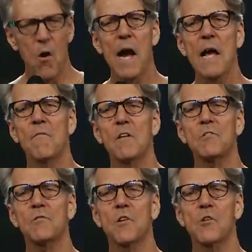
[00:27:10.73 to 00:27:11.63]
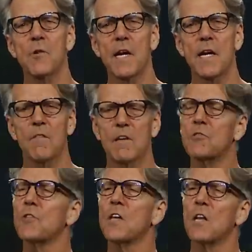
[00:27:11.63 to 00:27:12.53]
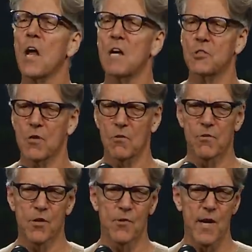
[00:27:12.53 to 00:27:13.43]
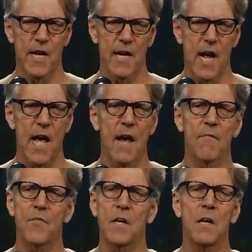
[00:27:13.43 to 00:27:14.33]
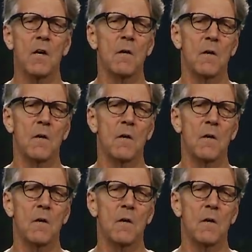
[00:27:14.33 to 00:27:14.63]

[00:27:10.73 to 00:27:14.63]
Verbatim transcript: Oh, I have this degree and this theological degree, and I have the,